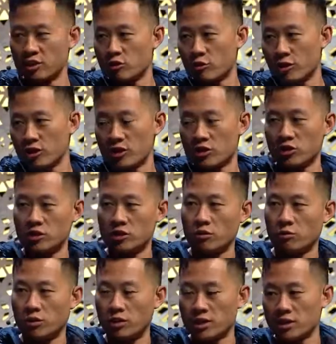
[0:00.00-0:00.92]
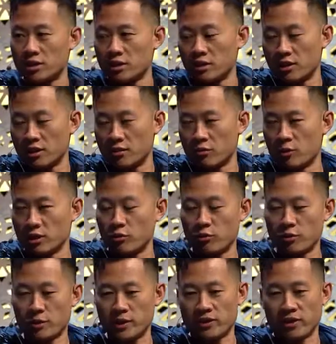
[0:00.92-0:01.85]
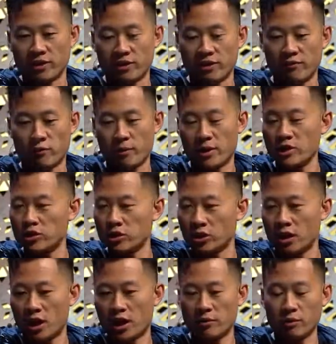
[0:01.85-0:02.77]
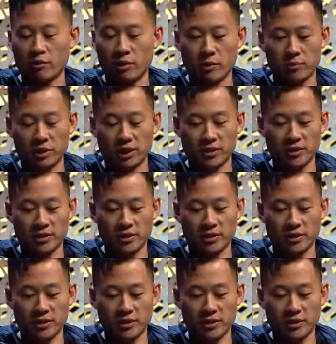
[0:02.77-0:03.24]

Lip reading: It's transitioned to one that's much more based on an information economy, right?